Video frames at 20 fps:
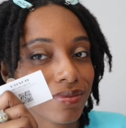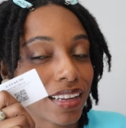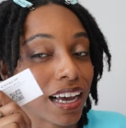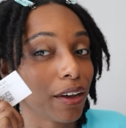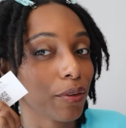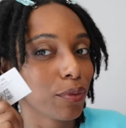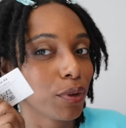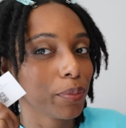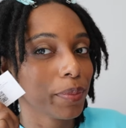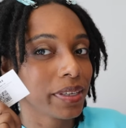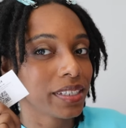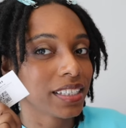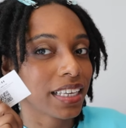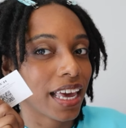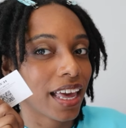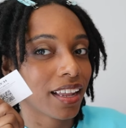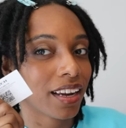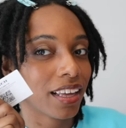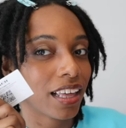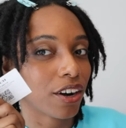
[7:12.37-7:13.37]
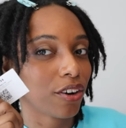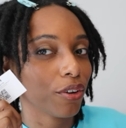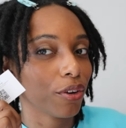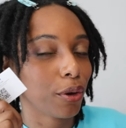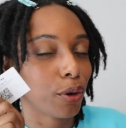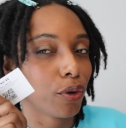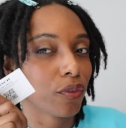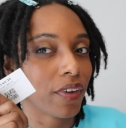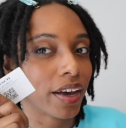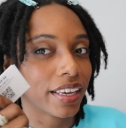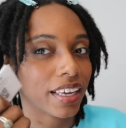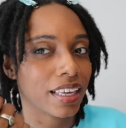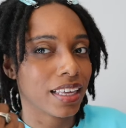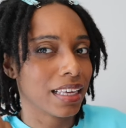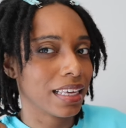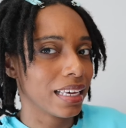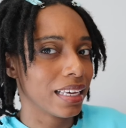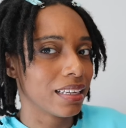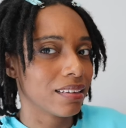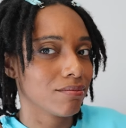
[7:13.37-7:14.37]
I will be scanning. I don't know if I can
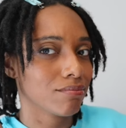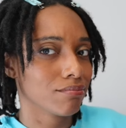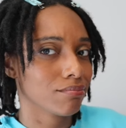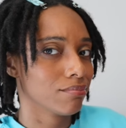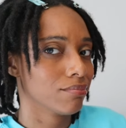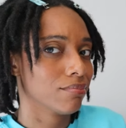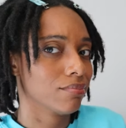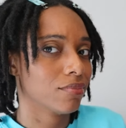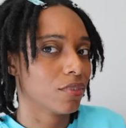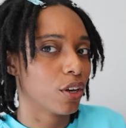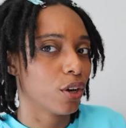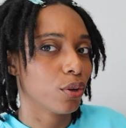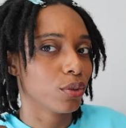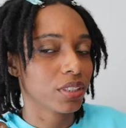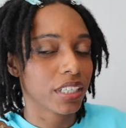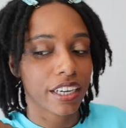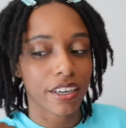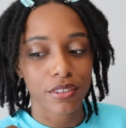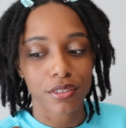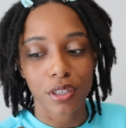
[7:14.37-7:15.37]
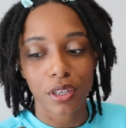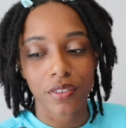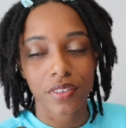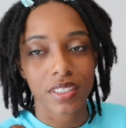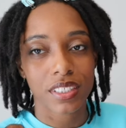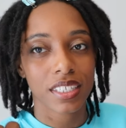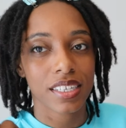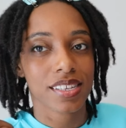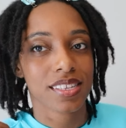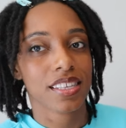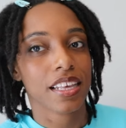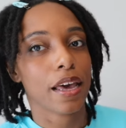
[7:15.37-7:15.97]
get Coach Care services.